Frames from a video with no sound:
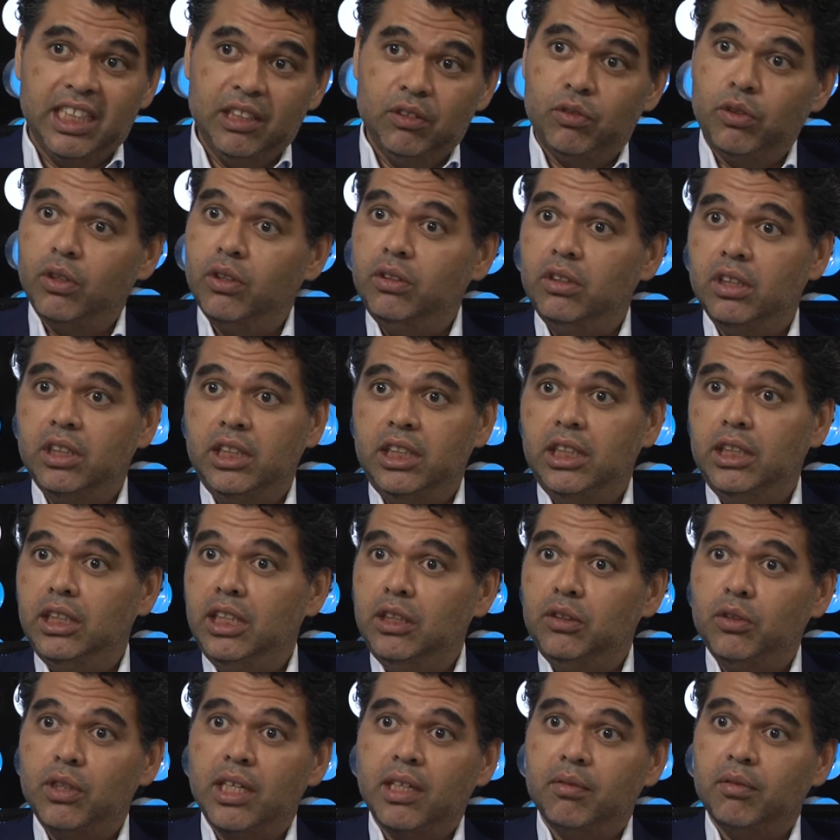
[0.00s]
internally you
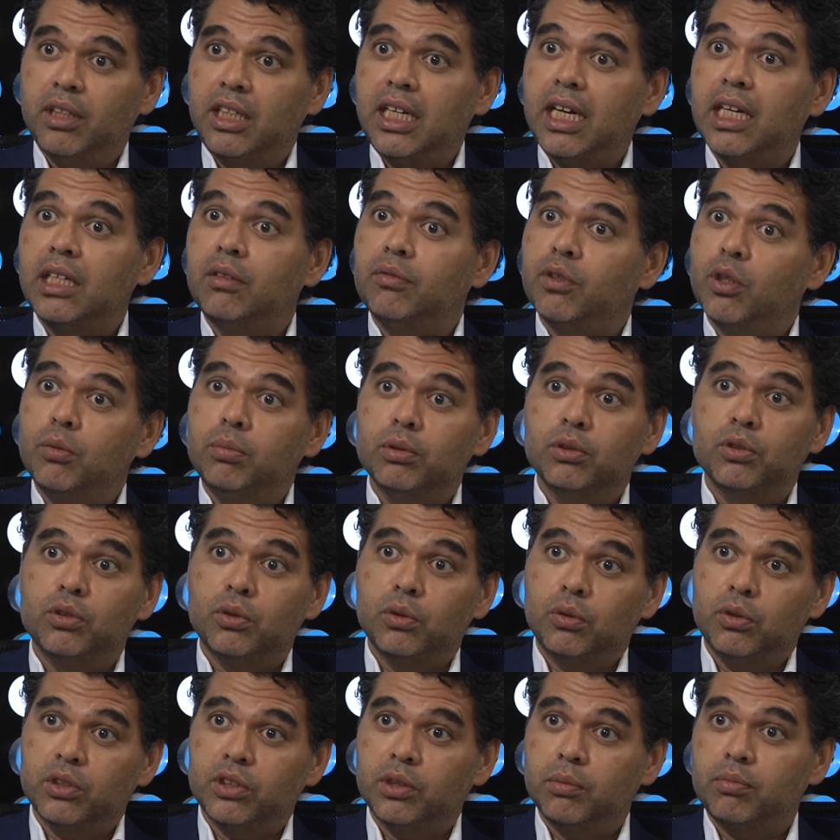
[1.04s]
need to have a kind of open
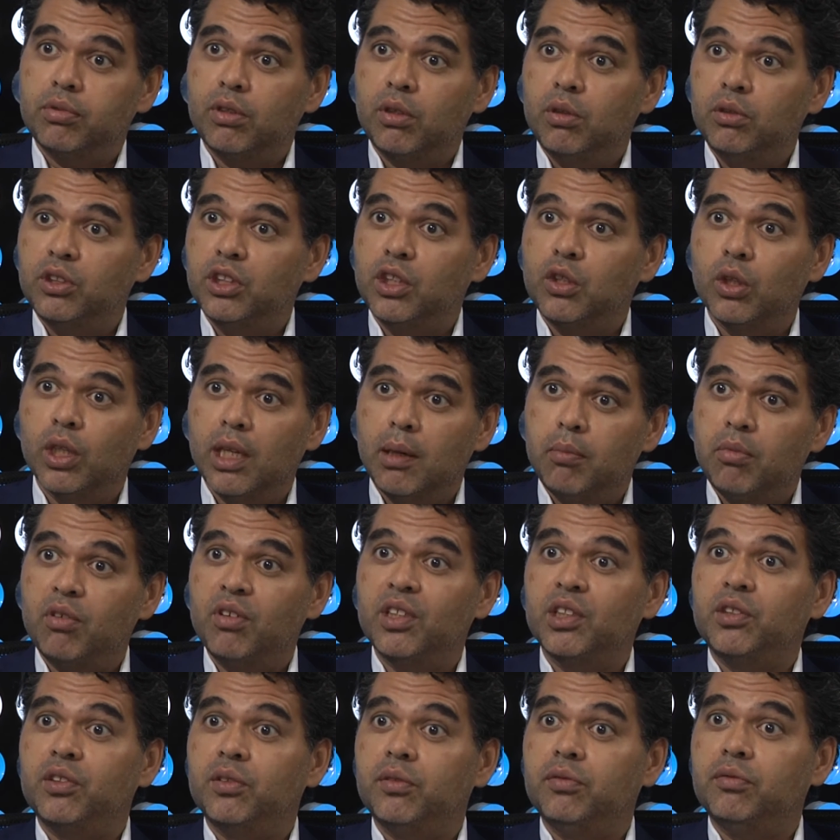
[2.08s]
source approach, a
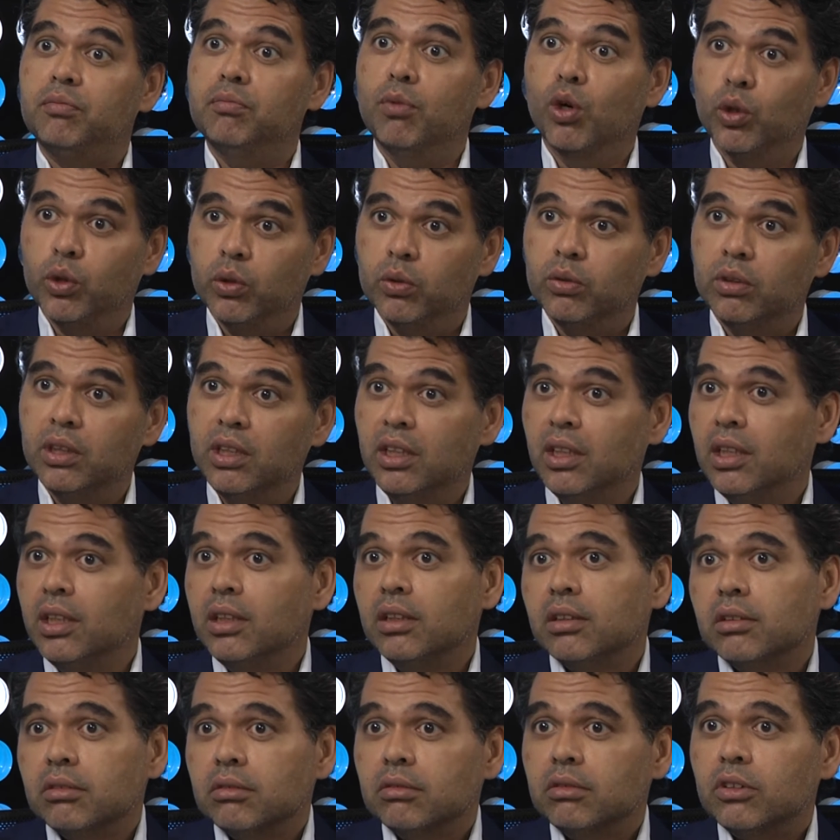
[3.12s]
collaborative model.
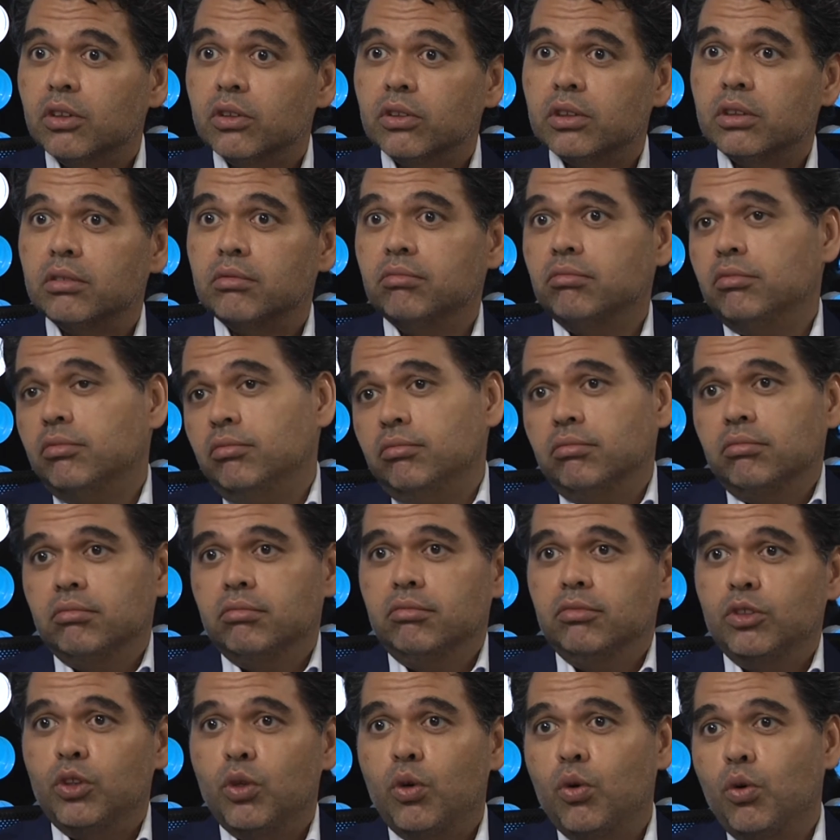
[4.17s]
Of course,
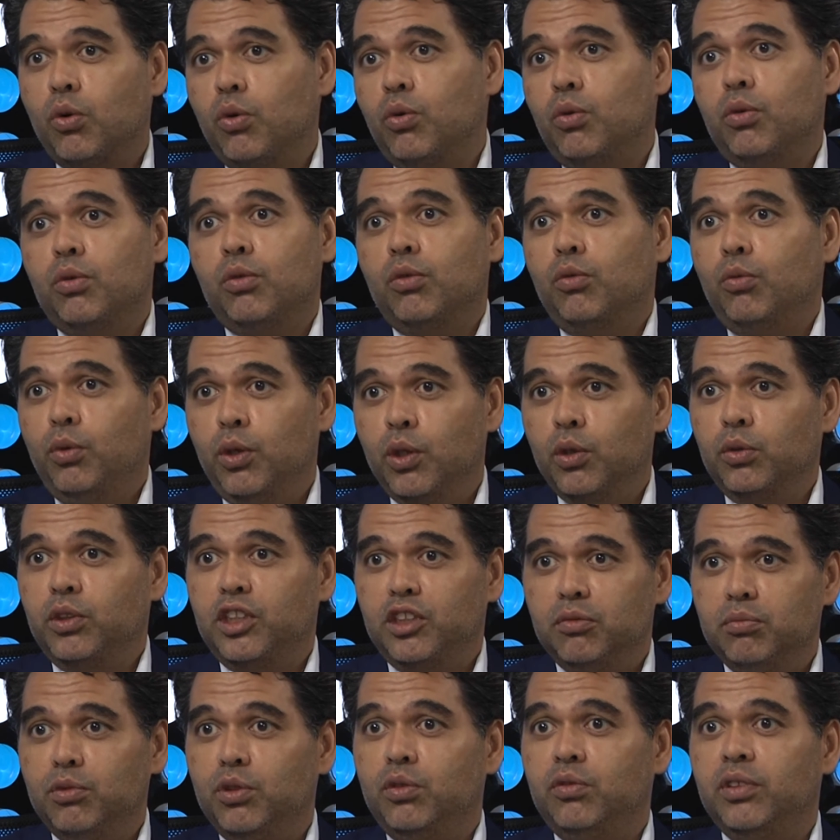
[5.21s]
the whole world
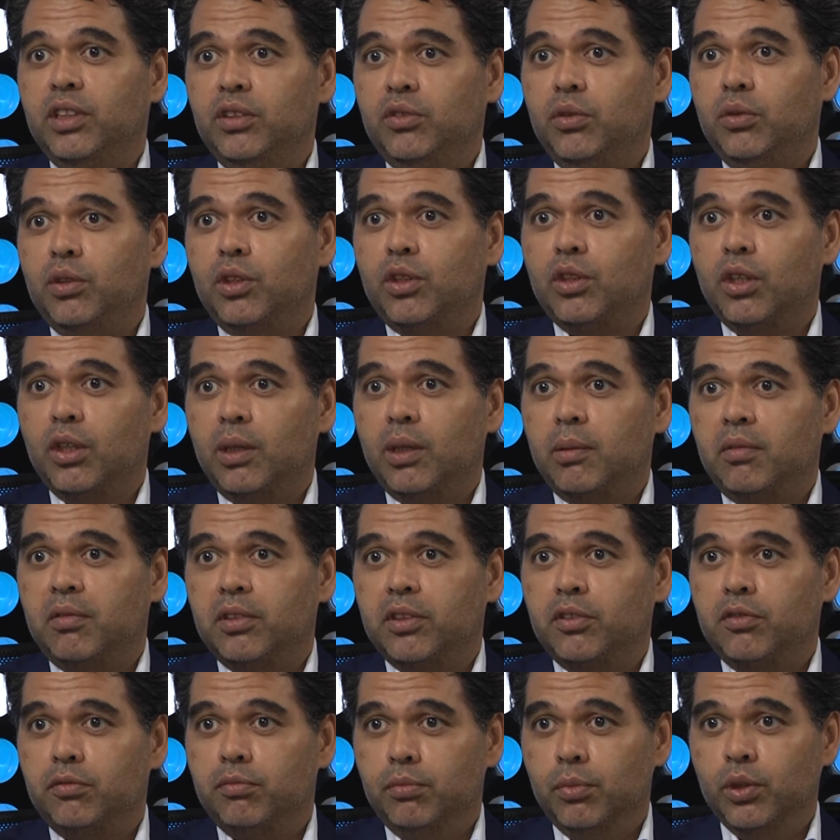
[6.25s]
is moving to a
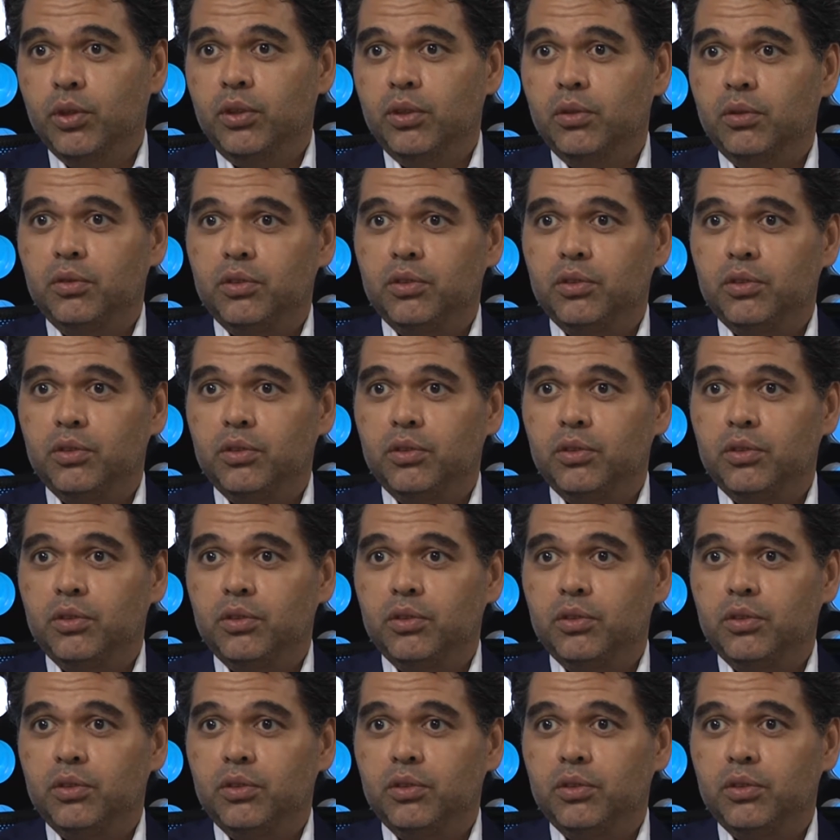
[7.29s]
collaborative model,